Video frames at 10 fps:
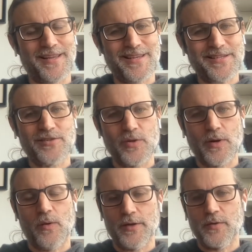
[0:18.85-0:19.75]
isn't
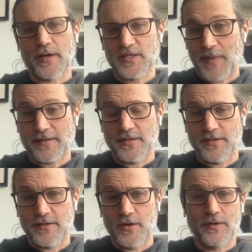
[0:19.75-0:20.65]
doing what you expect it
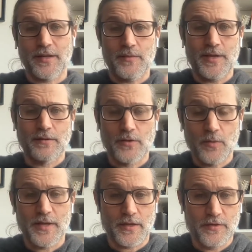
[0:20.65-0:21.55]
to do, and it can be a
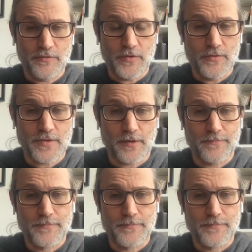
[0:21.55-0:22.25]
little bit confusing.